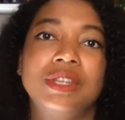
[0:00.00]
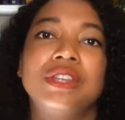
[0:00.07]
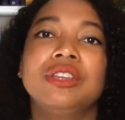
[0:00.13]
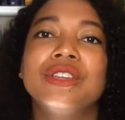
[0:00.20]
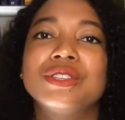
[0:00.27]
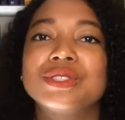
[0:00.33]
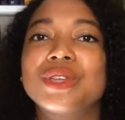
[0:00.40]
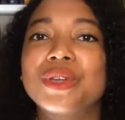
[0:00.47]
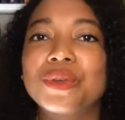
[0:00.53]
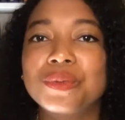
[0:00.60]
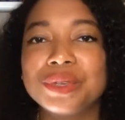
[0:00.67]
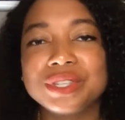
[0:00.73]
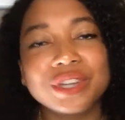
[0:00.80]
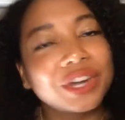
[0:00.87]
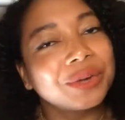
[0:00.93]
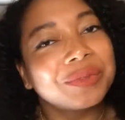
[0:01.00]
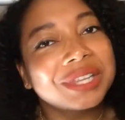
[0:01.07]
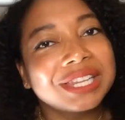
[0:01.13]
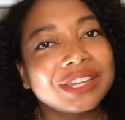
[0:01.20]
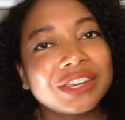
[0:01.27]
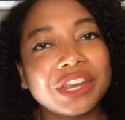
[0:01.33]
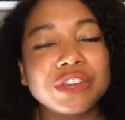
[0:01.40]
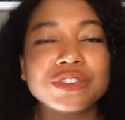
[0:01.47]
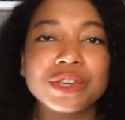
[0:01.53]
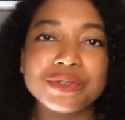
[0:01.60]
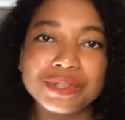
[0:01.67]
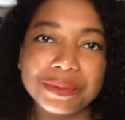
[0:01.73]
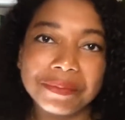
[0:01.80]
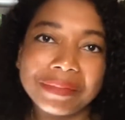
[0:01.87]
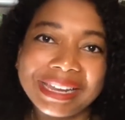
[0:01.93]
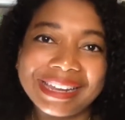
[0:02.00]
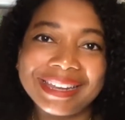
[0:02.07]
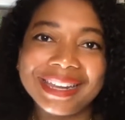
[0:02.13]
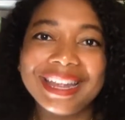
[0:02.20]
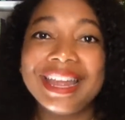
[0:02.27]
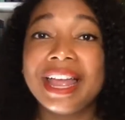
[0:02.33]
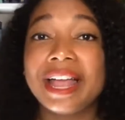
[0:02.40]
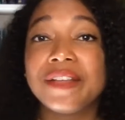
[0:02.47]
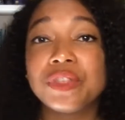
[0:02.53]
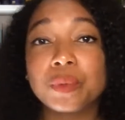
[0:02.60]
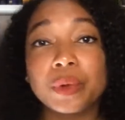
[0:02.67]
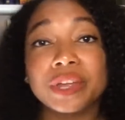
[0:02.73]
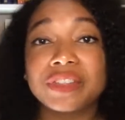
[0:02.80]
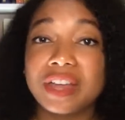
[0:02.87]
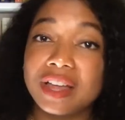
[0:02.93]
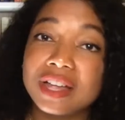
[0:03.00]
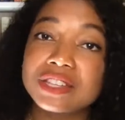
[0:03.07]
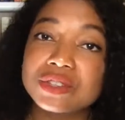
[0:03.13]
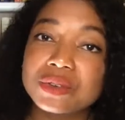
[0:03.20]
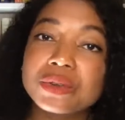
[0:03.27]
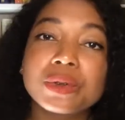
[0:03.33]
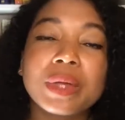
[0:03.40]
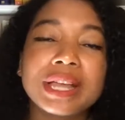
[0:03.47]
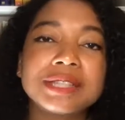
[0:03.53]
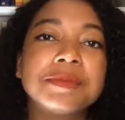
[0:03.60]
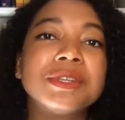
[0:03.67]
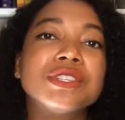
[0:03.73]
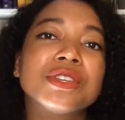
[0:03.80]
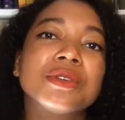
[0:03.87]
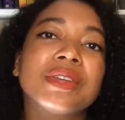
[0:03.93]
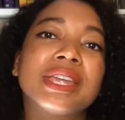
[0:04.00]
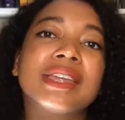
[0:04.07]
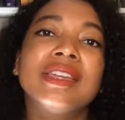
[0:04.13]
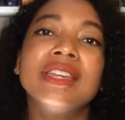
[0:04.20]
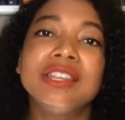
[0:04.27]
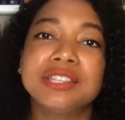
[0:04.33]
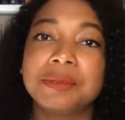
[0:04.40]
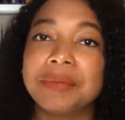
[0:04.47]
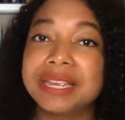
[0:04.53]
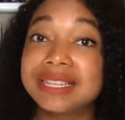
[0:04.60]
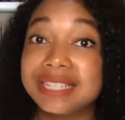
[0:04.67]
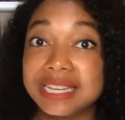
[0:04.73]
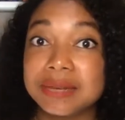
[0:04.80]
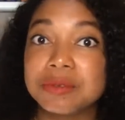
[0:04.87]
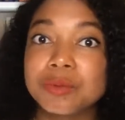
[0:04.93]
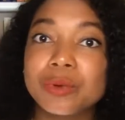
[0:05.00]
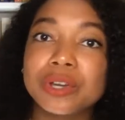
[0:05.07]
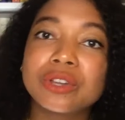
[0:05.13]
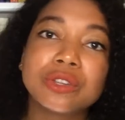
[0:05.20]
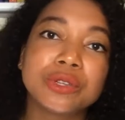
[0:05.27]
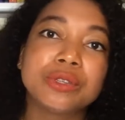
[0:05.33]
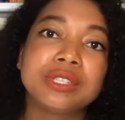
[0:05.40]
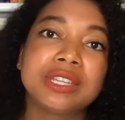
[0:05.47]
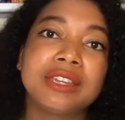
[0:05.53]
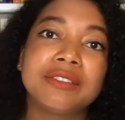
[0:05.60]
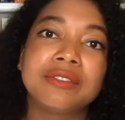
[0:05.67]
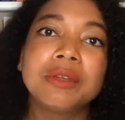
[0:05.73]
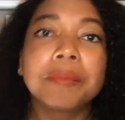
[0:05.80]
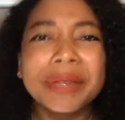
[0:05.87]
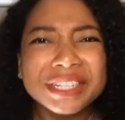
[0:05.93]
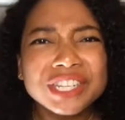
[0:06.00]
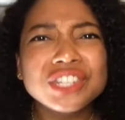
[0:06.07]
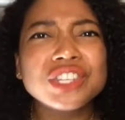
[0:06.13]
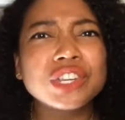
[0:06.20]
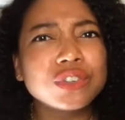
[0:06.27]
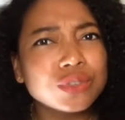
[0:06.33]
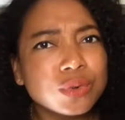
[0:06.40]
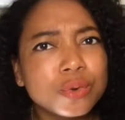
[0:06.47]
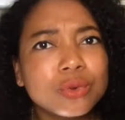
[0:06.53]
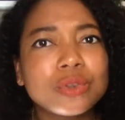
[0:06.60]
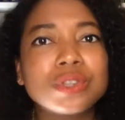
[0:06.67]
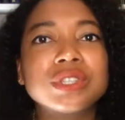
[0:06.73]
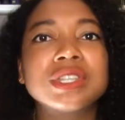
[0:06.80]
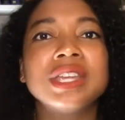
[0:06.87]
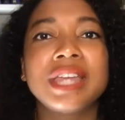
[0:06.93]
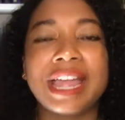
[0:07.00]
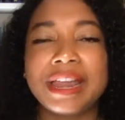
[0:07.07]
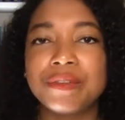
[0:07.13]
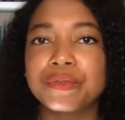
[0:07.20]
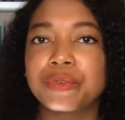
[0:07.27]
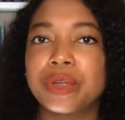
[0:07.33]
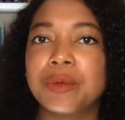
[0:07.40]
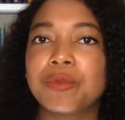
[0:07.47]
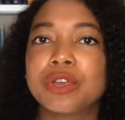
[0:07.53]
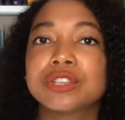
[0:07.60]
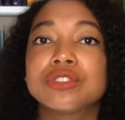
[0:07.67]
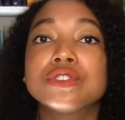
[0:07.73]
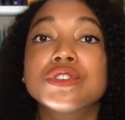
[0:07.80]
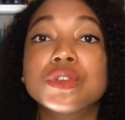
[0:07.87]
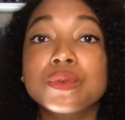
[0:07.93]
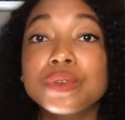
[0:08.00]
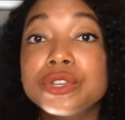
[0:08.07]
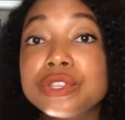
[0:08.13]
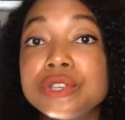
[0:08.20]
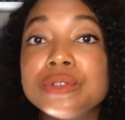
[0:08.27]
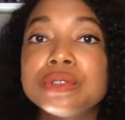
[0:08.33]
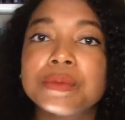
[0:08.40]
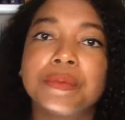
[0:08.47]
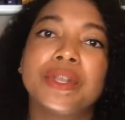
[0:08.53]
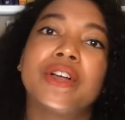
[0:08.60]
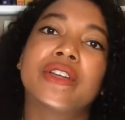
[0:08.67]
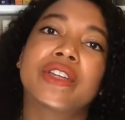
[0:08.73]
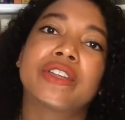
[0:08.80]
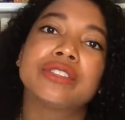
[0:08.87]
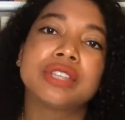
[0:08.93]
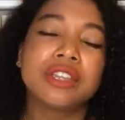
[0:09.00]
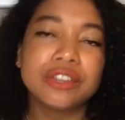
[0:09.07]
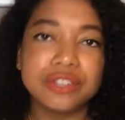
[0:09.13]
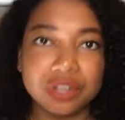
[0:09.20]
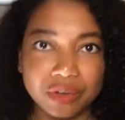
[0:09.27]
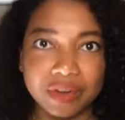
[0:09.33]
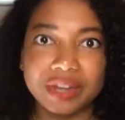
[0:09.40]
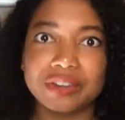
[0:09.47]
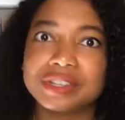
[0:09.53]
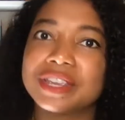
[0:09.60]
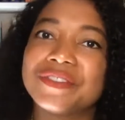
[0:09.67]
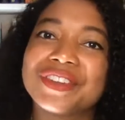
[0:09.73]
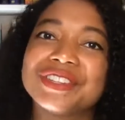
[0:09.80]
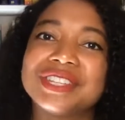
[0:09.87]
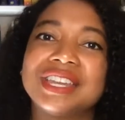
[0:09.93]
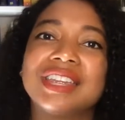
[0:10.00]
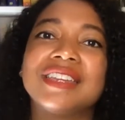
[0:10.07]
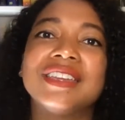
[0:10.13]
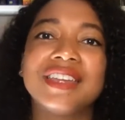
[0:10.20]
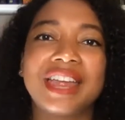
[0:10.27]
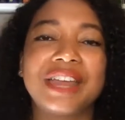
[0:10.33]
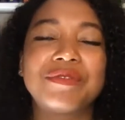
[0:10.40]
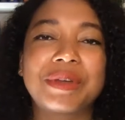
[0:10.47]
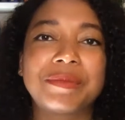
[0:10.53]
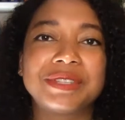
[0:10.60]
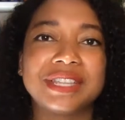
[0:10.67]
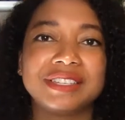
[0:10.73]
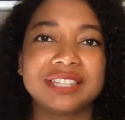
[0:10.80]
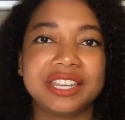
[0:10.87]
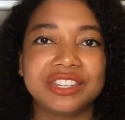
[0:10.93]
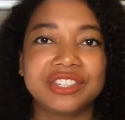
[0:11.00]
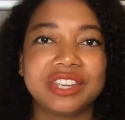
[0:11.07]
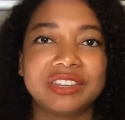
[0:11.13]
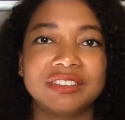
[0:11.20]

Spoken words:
So we started with a little intro to me and the work that Hustle Crew has been doing to make teams more inclusive by teaching tools and frameworks to reduce blockers to greater diversity and representation.